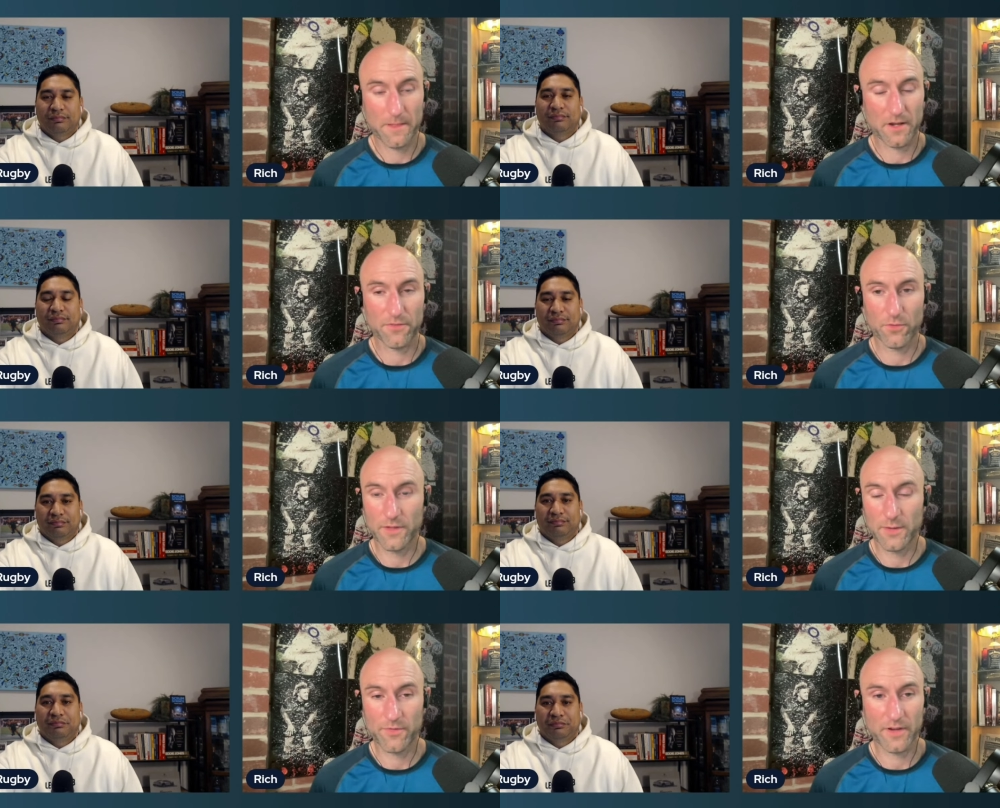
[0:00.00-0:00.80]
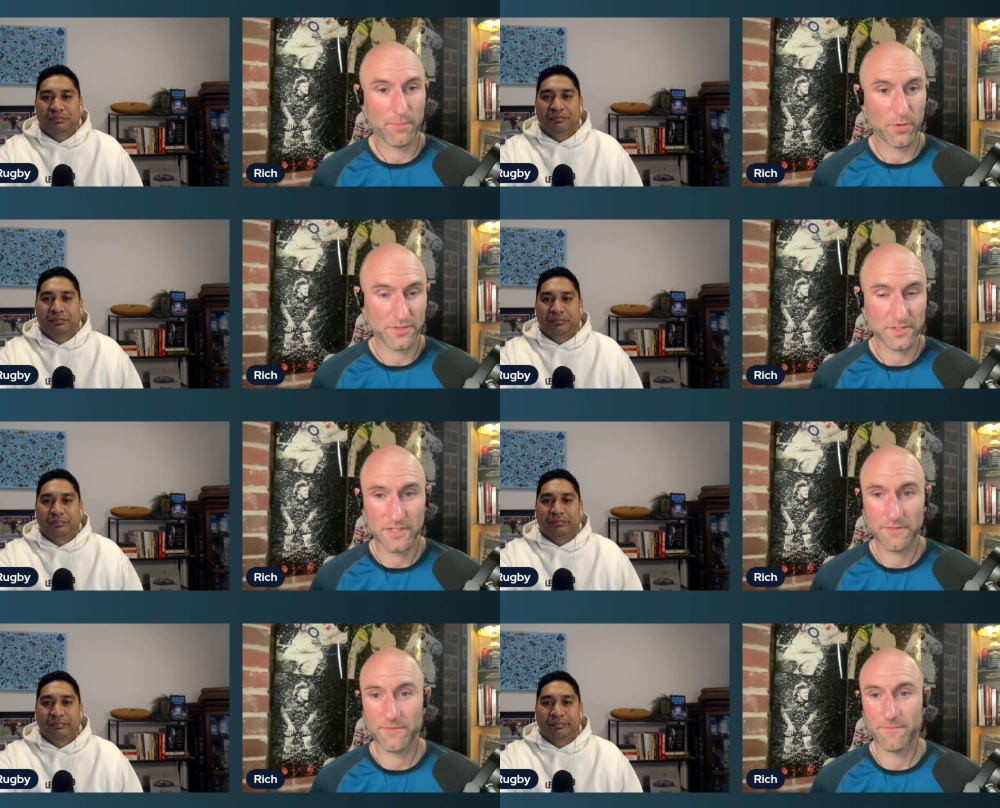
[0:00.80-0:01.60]
Speaker 1: I thought they were very
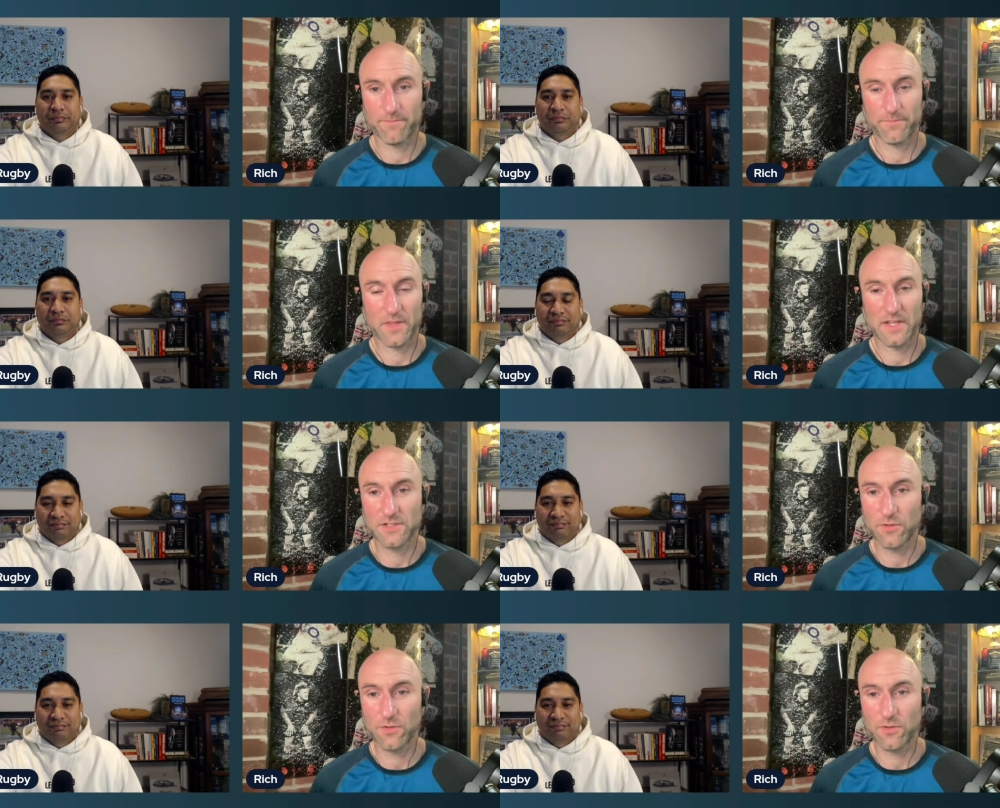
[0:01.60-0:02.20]
positive. It's mm.